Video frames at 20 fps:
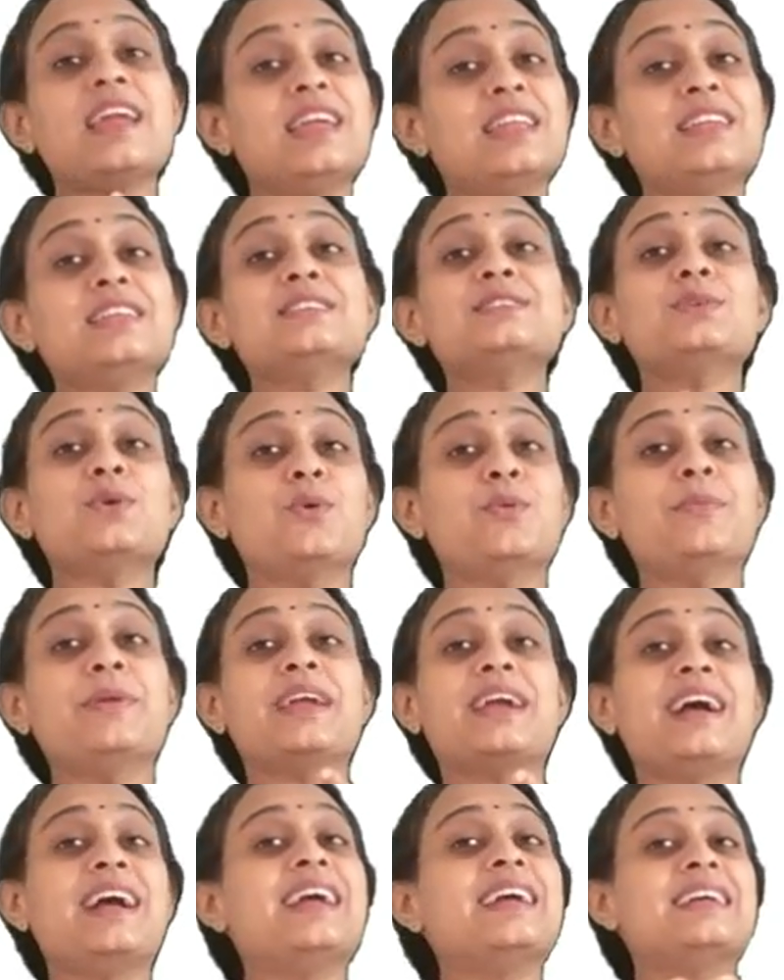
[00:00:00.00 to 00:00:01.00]
It is
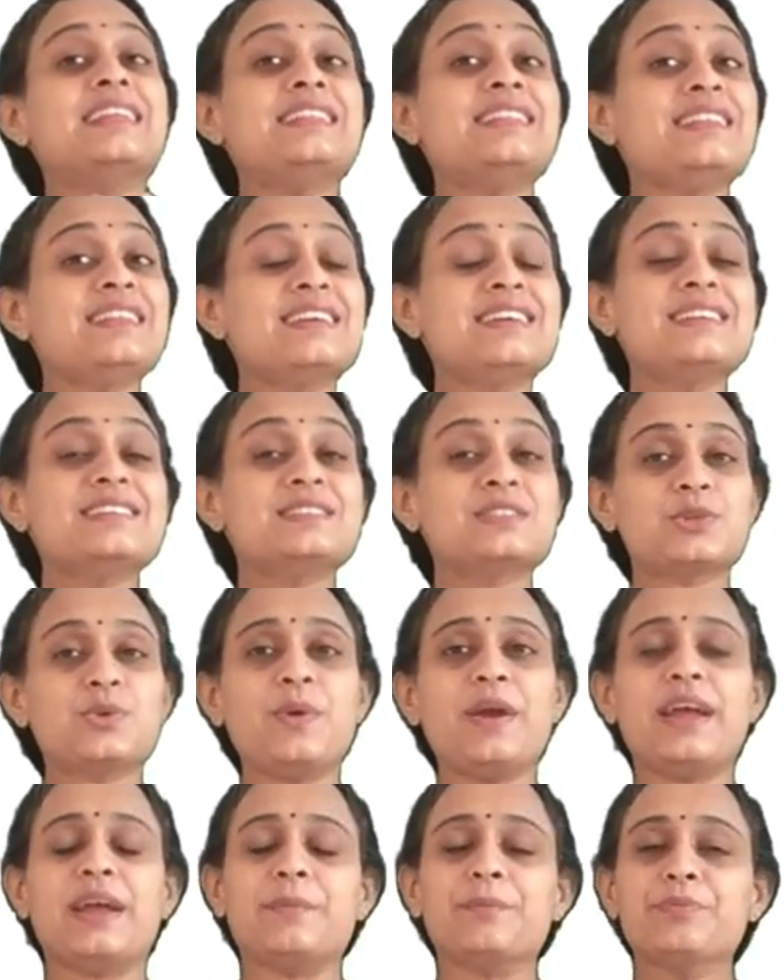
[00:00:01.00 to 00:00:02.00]
omega n
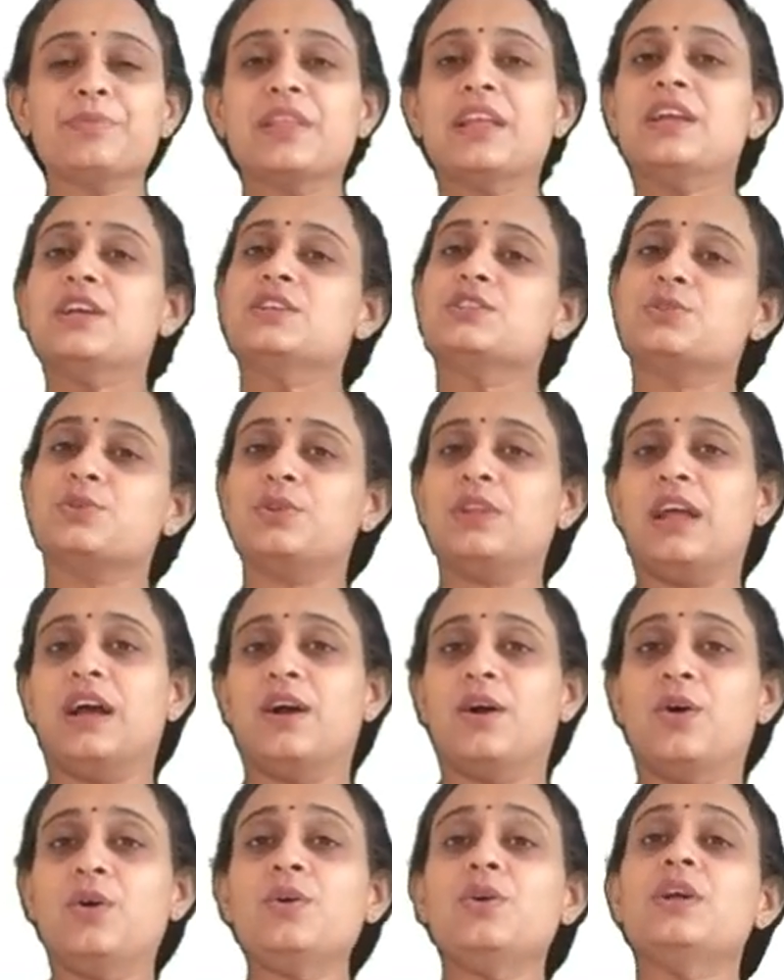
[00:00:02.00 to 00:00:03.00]
square. So,
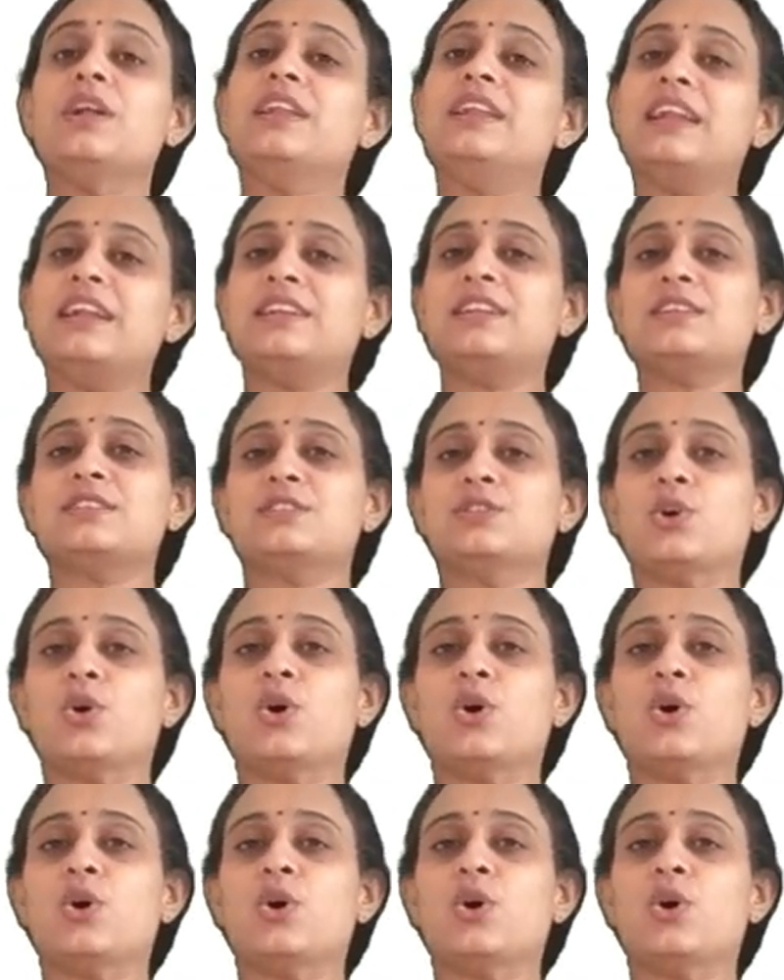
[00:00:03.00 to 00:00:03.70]
now let us